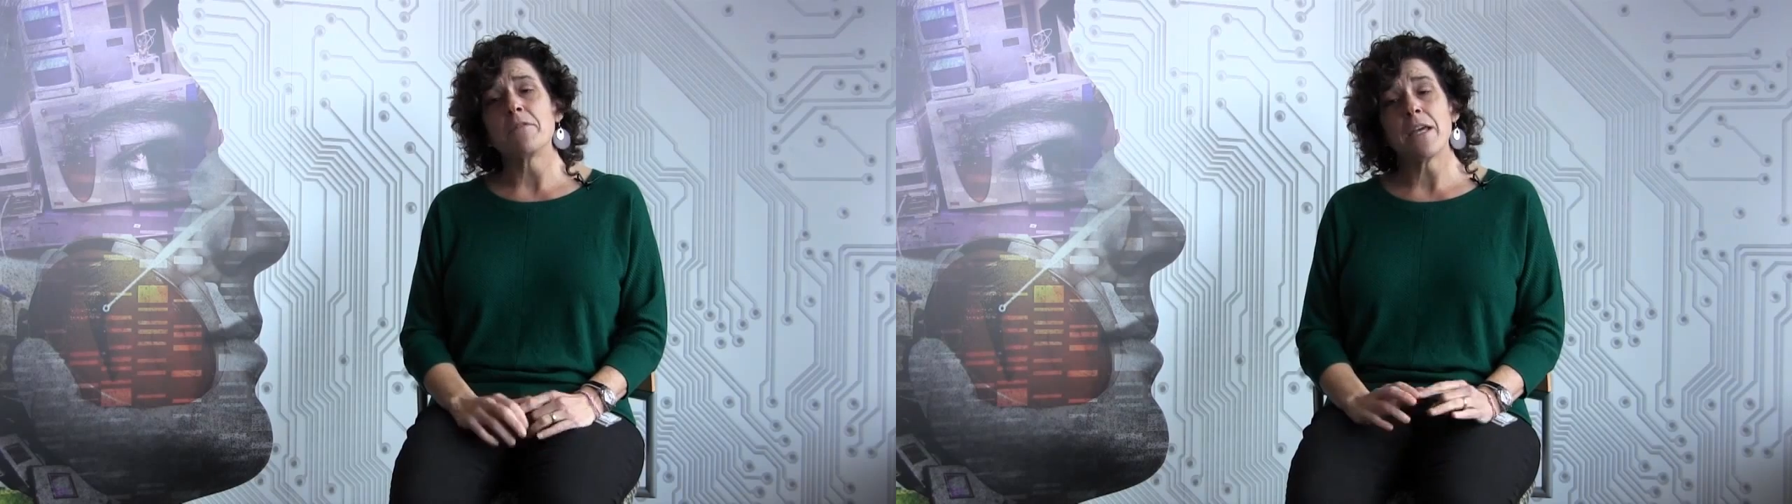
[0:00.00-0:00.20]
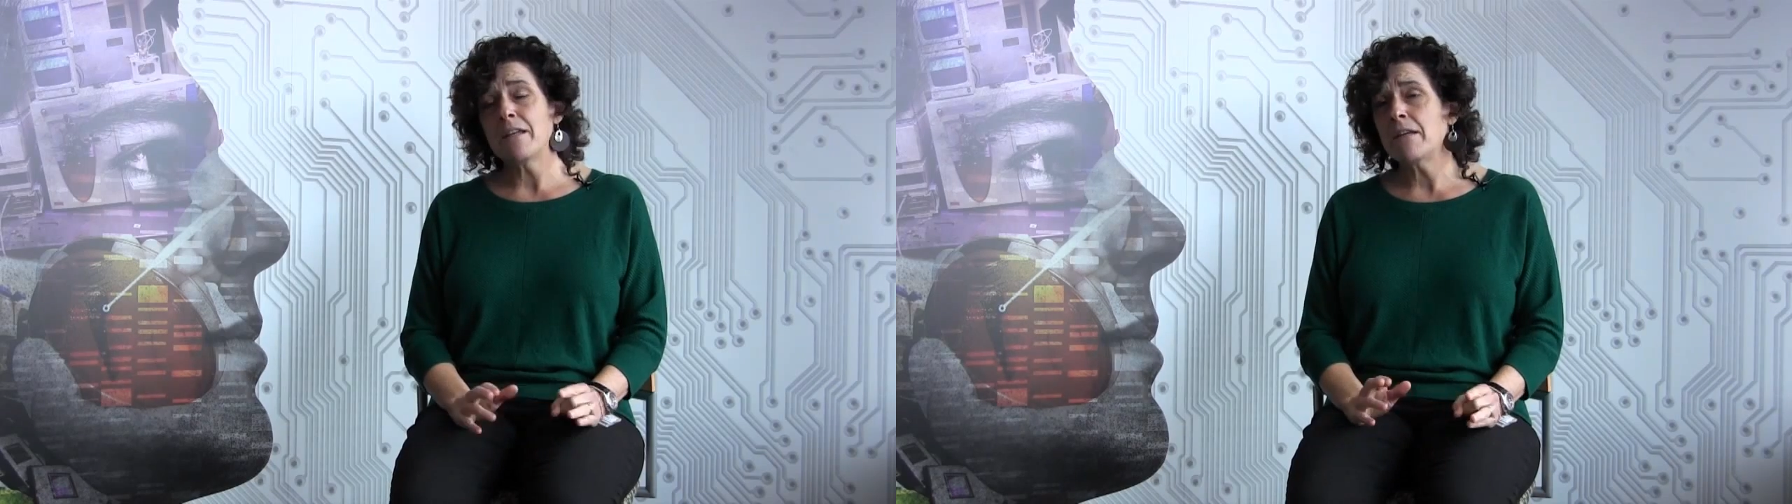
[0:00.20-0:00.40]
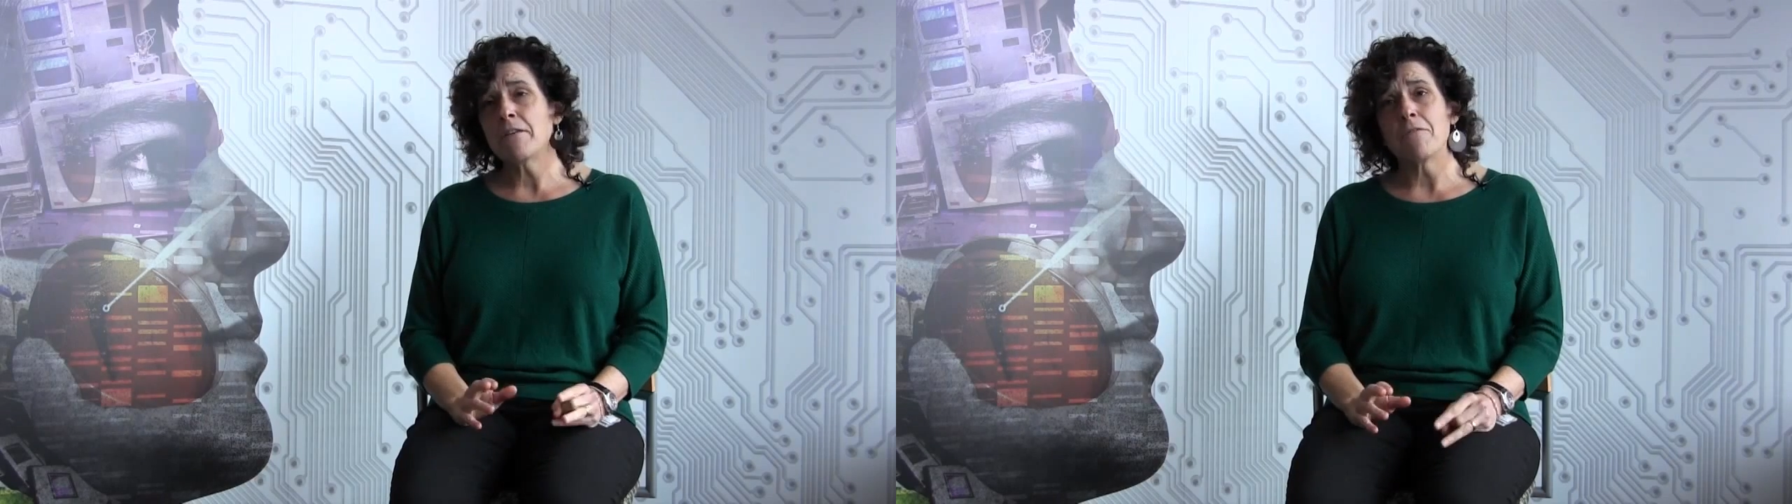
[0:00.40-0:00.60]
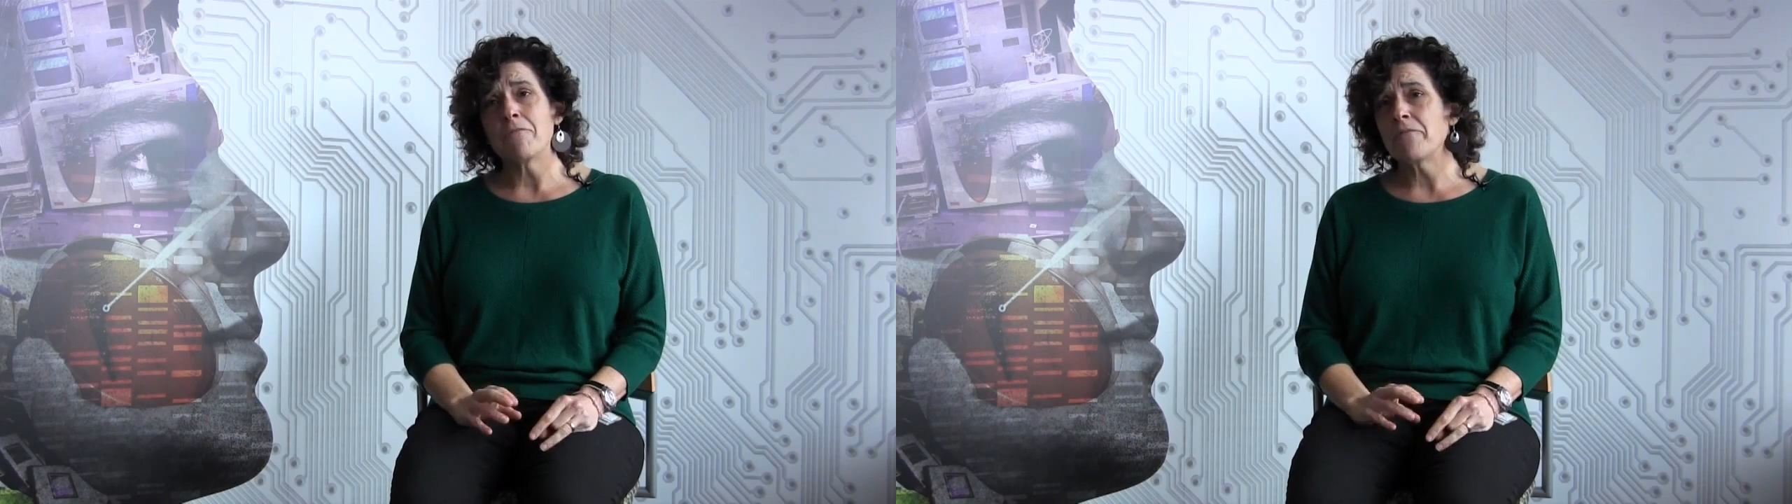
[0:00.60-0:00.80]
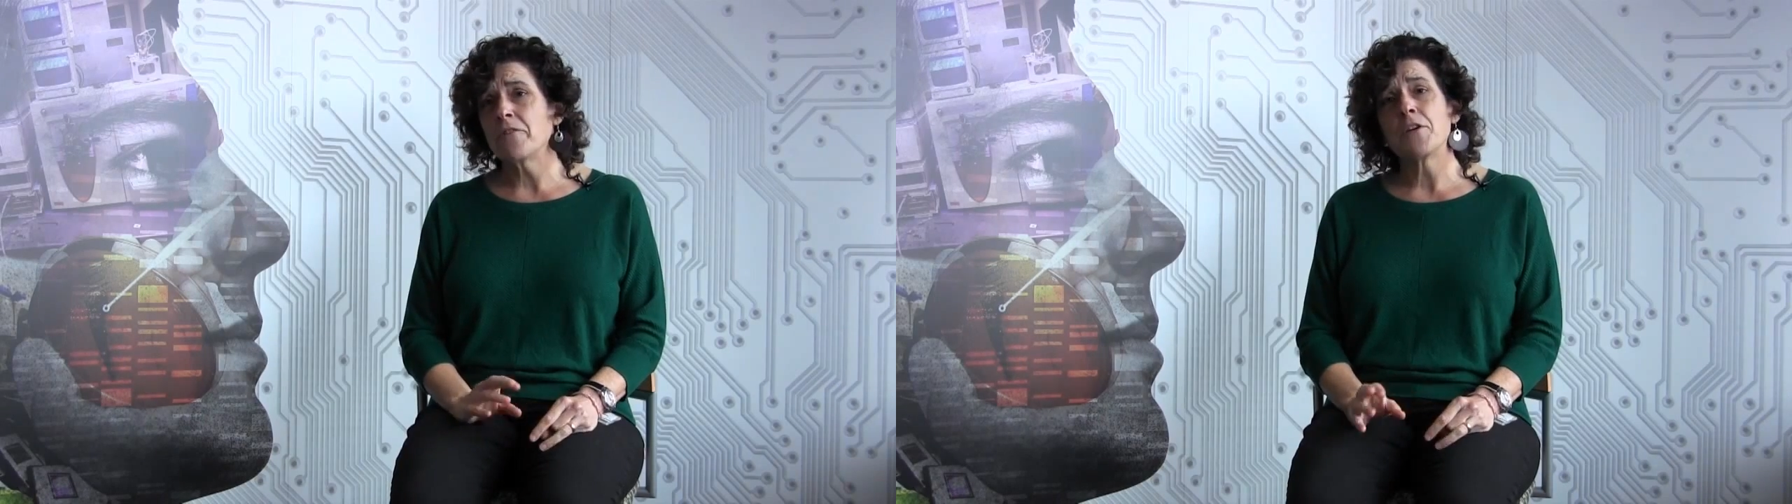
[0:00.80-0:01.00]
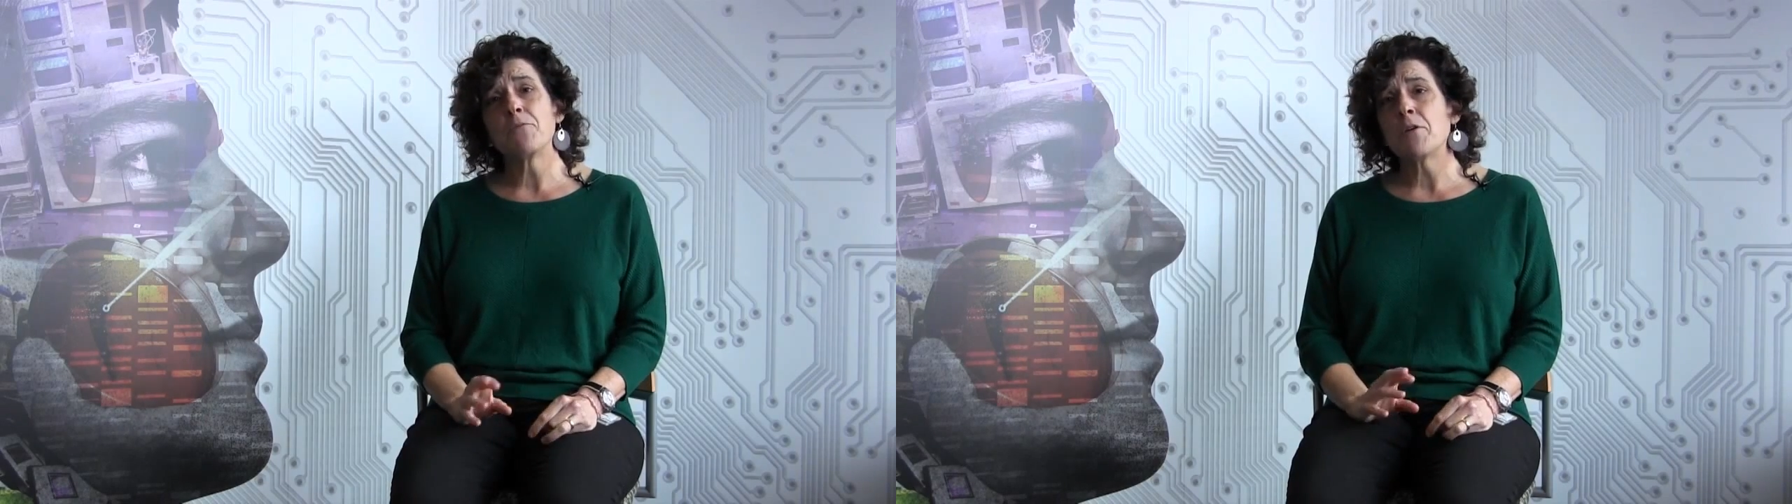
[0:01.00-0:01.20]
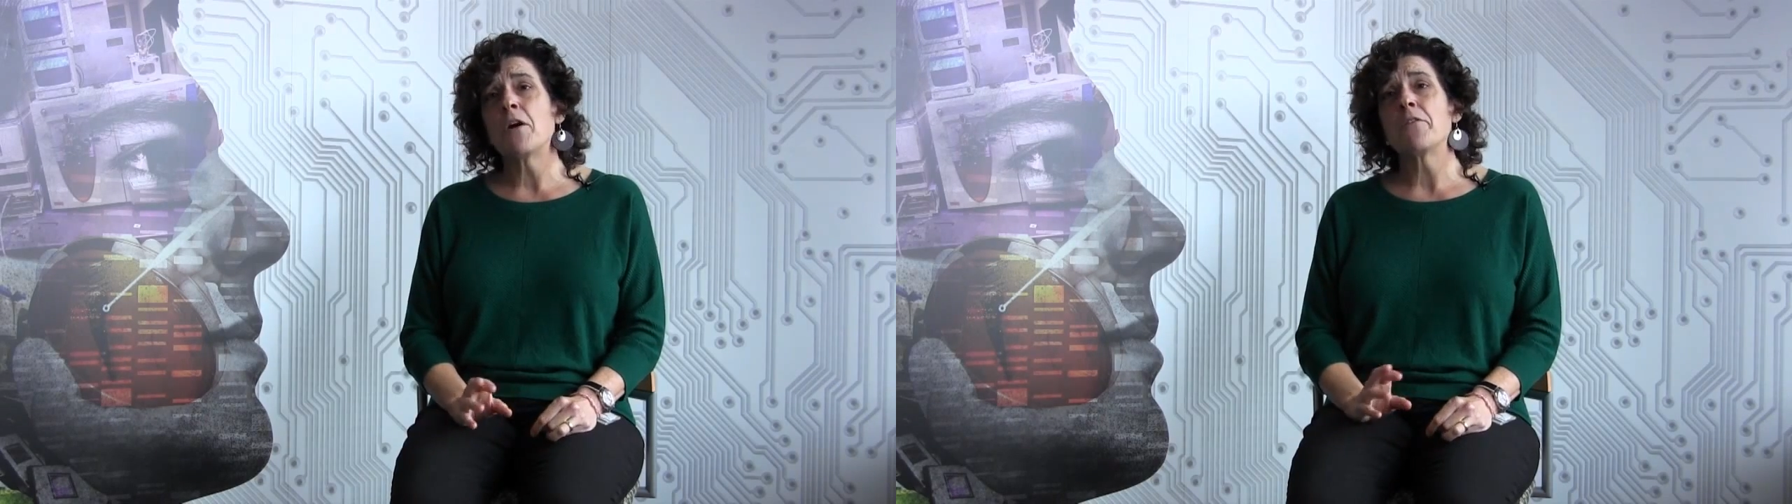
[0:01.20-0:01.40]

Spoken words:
They know very well